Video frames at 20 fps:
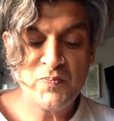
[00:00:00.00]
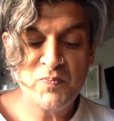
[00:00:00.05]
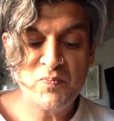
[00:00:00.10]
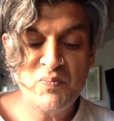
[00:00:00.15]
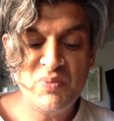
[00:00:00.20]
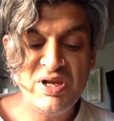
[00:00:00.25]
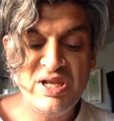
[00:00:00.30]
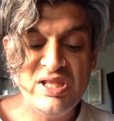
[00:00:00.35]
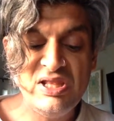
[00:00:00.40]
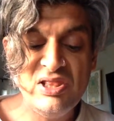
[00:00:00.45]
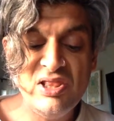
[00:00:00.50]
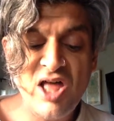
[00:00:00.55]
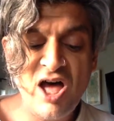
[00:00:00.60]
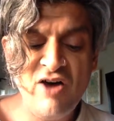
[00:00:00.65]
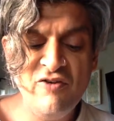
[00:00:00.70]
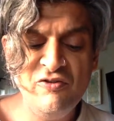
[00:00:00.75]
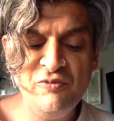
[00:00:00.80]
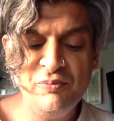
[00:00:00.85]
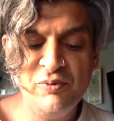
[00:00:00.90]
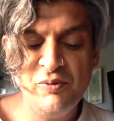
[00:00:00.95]
but he
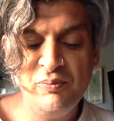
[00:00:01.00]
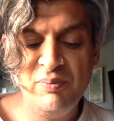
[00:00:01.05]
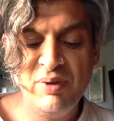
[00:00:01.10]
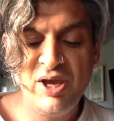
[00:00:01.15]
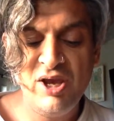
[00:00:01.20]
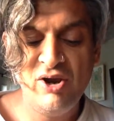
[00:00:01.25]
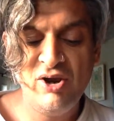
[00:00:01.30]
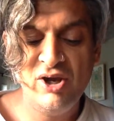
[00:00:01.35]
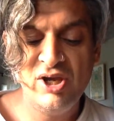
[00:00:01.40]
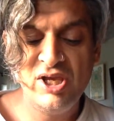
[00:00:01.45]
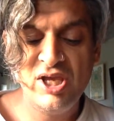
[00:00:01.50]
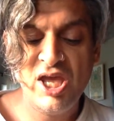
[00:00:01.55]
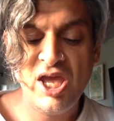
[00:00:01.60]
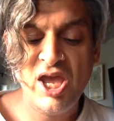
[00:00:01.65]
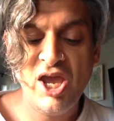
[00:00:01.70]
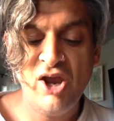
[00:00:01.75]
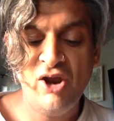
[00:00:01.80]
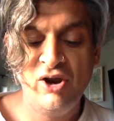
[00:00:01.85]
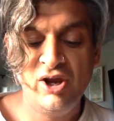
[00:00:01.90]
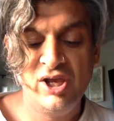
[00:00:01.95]
loved preparing
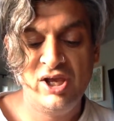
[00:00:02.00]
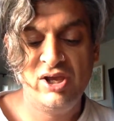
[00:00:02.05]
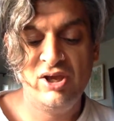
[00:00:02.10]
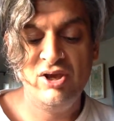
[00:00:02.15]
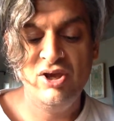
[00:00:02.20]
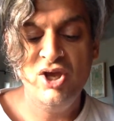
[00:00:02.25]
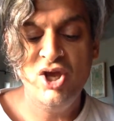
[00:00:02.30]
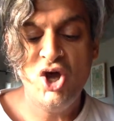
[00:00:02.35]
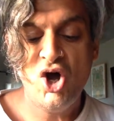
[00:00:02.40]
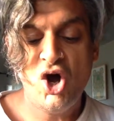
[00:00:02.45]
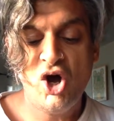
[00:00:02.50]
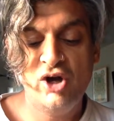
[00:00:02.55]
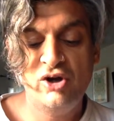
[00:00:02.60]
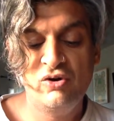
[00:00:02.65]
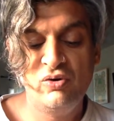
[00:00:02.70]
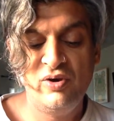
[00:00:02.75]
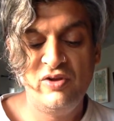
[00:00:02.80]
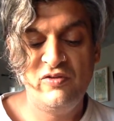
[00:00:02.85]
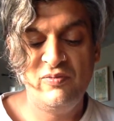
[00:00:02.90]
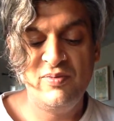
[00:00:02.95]
herring on
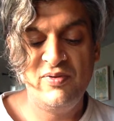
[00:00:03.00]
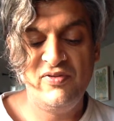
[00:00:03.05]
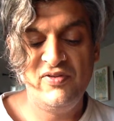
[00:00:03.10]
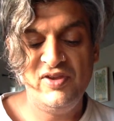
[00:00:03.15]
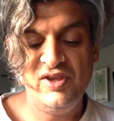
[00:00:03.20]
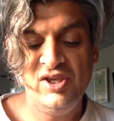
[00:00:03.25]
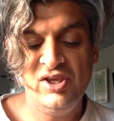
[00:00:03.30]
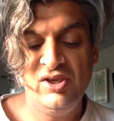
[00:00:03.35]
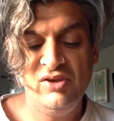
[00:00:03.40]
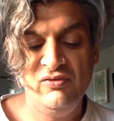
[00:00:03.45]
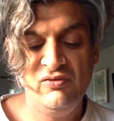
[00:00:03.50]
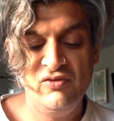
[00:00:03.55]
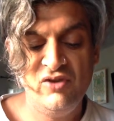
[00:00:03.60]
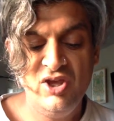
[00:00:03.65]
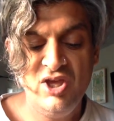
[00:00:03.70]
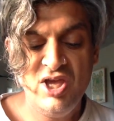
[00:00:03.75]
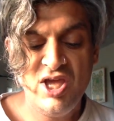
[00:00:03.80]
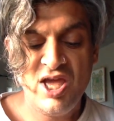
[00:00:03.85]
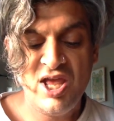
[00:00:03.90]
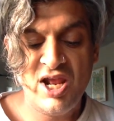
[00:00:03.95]
Christmas Eve,
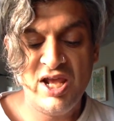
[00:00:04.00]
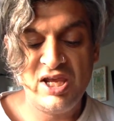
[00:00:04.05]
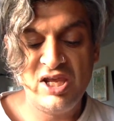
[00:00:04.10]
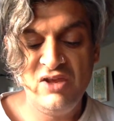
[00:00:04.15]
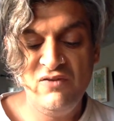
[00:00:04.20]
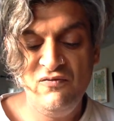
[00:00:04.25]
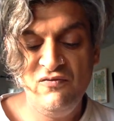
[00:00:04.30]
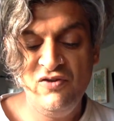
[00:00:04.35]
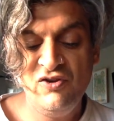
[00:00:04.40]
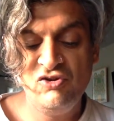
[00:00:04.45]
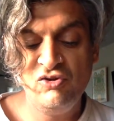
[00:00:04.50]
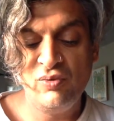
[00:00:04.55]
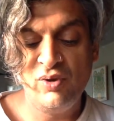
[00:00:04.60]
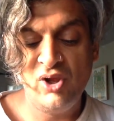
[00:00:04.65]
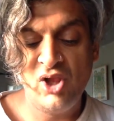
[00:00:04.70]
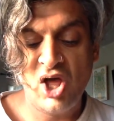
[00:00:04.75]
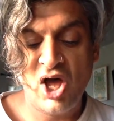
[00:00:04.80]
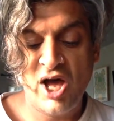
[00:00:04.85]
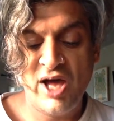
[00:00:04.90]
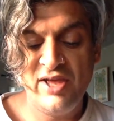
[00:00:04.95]
and I can
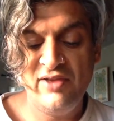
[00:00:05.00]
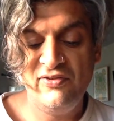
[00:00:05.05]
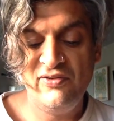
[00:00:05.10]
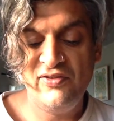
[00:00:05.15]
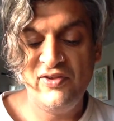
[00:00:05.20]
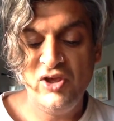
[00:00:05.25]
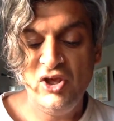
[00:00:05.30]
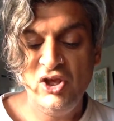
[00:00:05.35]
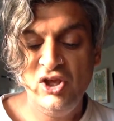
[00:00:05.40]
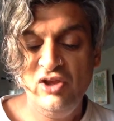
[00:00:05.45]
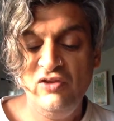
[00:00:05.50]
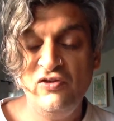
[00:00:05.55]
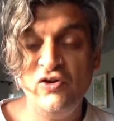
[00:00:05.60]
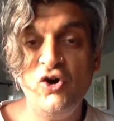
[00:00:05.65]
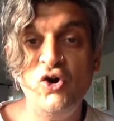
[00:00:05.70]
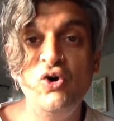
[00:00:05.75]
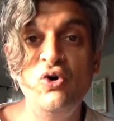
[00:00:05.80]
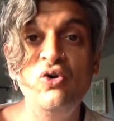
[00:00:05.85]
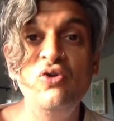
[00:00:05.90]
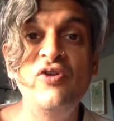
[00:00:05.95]
visualize his
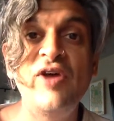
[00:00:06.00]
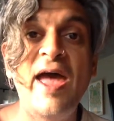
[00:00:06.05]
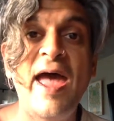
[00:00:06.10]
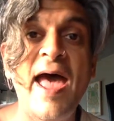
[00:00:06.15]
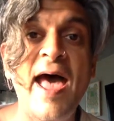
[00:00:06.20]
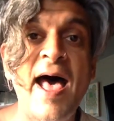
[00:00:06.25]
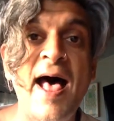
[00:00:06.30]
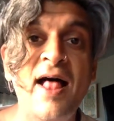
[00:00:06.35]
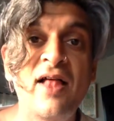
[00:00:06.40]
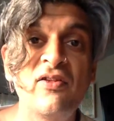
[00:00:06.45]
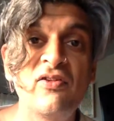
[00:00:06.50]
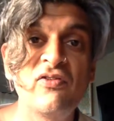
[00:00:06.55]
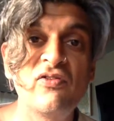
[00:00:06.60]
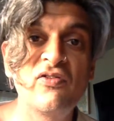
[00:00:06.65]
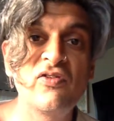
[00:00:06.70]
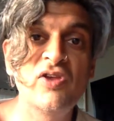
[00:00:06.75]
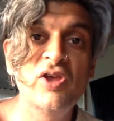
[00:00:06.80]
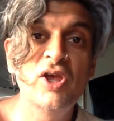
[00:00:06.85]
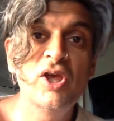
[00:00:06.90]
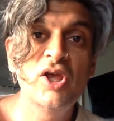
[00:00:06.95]
old
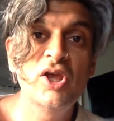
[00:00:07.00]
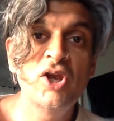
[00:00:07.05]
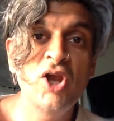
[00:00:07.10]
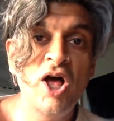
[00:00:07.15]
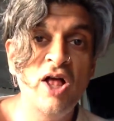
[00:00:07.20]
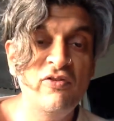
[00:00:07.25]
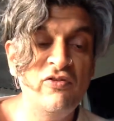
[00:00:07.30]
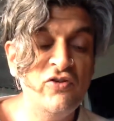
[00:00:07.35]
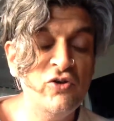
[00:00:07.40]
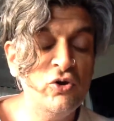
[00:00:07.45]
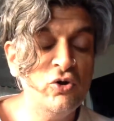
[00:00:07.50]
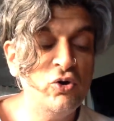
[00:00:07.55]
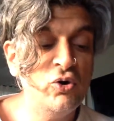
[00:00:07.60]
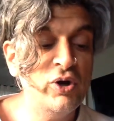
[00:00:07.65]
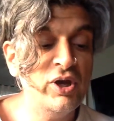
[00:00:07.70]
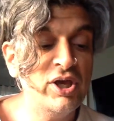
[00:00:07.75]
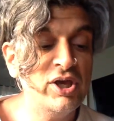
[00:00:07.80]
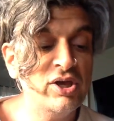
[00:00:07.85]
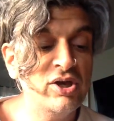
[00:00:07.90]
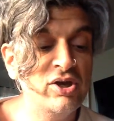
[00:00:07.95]
hands, not so
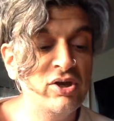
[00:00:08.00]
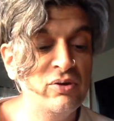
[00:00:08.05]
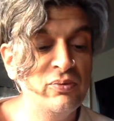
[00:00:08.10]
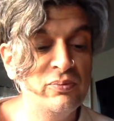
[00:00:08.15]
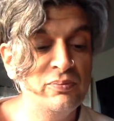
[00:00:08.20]
quick,